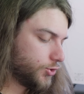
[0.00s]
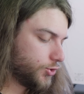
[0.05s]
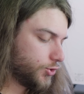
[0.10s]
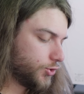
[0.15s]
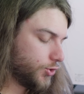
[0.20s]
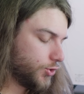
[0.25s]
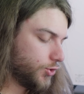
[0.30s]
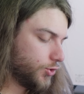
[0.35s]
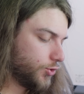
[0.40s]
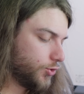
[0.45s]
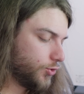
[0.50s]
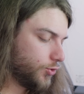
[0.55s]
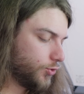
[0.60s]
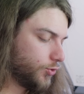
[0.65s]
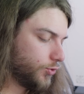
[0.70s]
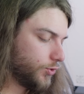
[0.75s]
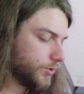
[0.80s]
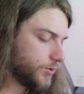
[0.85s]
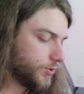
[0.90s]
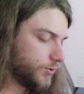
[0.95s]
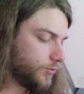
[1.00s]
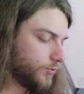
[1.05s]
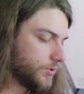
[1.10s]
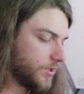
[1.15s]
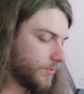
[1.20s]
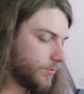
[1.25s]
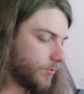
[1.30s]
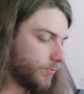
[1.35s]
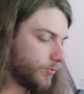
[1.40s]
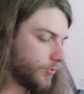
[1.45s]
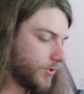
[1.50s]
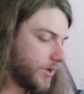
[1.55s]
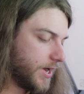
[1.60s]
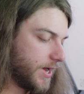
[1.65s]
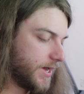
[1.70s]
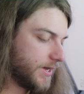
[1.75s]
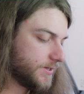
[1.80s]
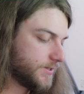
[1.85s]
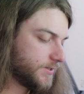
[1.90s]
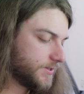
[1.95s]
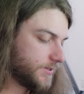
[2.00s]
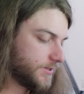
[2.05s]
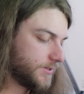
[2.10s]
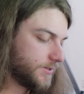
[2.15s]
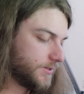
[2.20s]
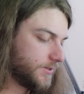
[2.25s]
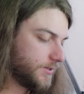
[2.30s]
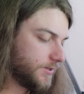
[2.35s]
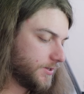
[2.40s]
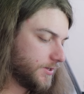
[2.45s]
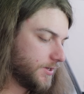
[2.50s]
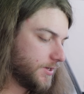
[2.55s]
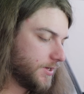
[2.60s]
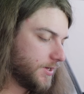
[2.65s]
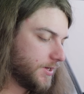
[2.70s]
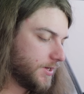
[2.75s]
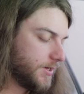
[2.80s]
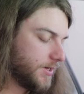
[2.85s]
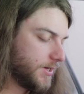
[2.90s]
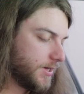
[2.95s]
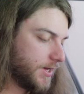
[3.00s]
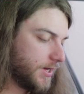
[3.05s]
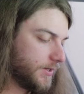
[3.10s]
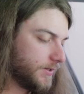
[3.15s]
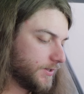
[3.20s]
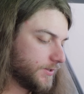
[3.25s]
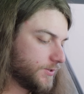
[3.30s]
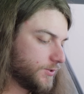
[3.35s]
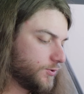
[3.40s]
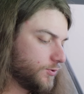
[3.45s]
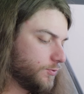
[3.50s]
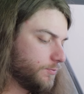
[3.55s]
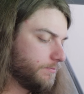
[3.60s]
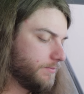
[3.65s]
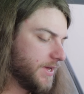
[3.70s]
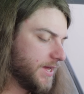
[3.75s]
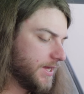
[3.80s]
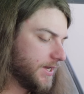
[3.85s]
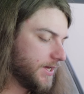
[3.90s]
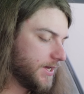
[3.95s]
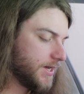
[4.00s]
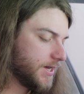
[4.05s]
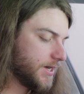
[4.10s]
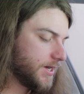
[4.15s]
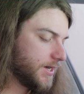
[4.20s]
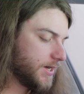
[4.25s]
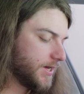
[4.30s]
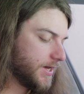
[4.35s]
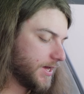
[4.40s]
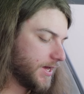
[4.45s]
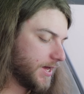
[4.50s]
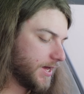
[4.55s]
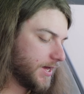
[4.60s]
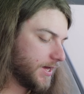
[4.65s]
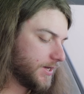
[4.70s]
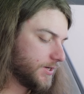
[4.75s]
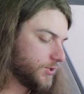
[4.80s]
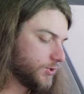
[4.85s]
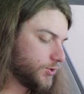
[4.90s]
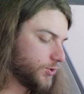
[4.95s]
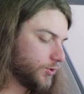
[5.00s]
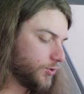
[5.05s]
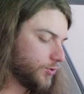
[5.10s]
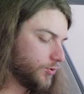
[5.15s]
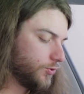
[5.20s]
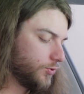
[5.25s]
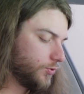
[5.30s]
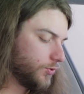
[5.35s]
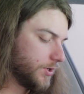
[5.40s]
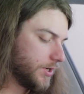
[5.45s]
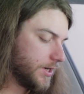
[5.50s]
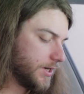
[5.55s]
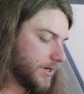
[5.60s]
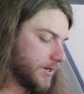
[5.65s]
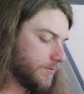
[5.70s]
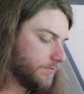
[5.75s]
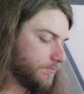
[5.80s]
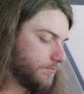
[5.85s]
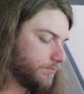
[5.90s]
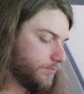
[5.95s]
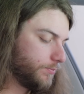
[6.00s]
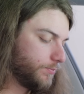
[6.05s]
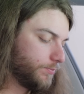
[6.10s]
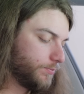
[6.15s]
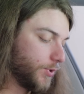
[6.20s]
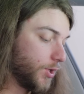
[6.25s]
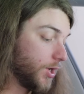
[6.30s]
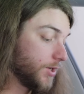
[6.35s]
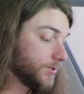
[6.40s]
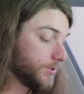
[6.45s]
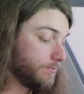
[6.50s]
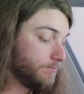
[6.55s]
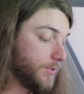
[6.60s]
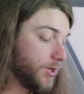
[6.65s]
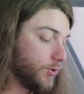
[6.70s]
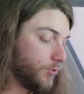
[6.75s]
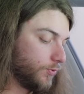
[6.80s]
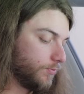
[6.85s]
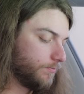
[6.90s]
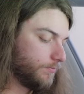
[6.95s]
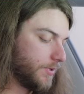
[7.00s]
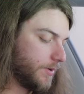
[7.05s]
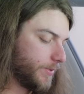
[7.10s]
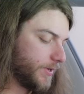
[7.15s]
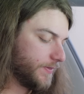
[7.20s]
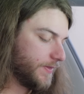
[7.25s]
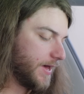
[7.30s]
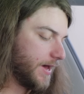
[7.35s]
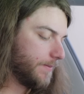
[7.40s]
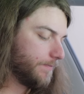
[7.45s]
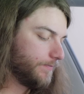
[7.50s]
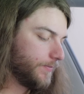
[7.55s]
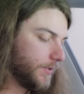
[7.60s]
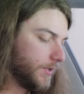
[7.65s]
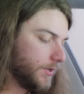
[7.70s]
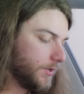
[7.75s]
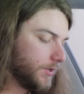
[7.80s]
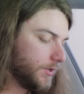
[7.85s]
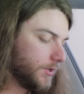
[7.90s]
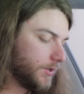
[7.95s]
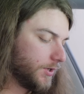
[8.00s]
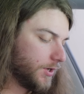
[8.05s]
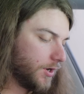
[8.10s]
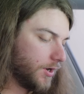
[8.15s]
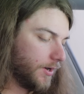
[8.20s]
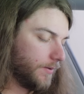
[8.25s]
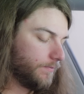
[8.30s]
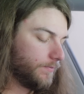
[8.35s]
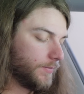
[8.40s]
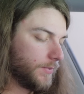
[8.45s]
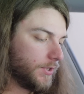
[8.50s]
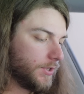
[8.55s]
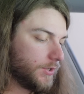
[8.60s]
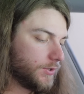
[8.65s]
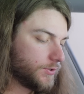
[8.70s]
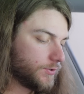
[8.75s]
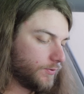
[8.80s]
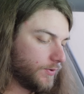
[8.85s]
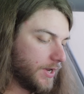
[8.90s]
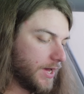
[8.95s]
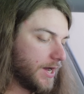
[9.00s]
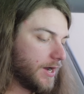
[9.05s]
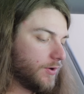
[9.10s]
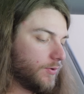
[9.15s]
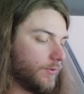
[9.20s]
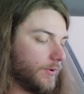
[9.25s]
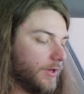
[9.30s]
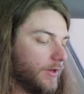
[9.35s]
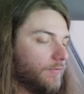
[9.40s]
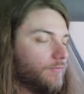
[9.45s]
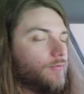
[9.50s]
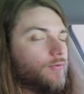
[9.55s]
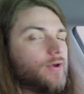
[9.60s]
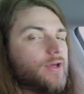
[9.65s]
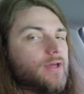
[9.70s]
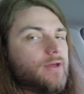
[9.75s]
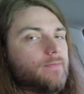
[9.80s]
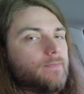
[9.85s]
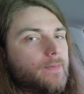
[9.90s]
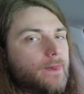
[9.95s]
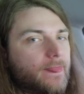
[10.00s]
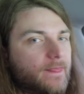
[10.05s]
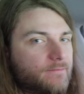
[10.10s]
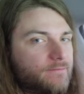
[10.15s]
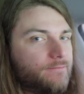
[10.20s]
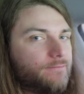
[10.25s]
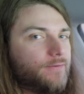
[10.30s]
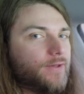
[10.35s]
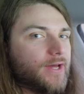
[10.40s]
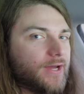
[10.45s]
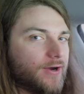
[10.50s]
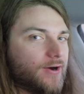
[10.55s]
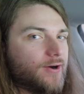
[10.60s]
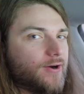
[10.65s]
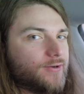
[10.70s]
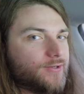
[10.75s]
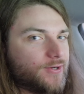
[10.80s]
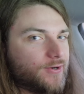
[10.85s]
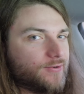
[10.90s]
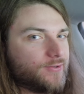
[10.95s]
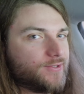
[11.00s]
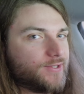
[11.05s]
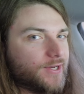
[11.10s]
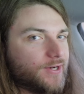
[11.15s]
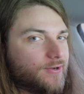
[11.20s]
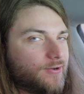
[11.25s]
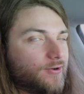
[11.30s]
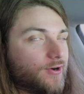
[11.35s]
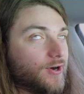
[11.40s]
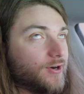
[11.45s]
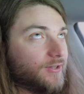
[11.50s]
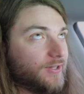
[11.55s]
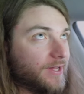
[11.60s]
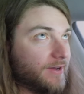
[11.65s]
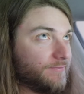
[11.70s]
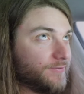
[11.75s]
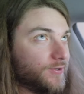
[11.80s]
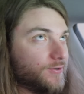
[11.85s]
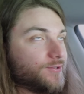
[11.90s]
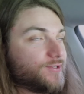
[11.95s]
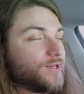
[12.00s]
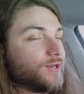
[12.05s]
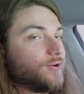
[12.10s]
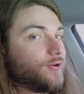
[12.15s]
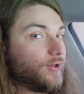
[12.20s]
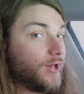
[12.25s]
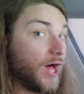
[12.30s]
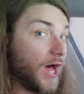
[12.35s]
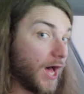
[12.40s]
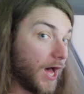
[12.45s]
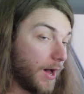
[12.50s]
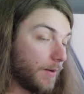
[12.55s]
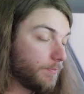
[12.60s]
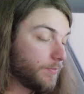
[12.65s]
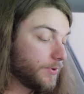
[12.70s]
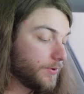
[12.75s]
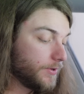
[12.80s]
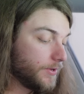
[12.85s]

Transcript: let's do double press, and let's do media and do pause and mute. How about that? All right, so now if we flick our turn signal, our left turn signal up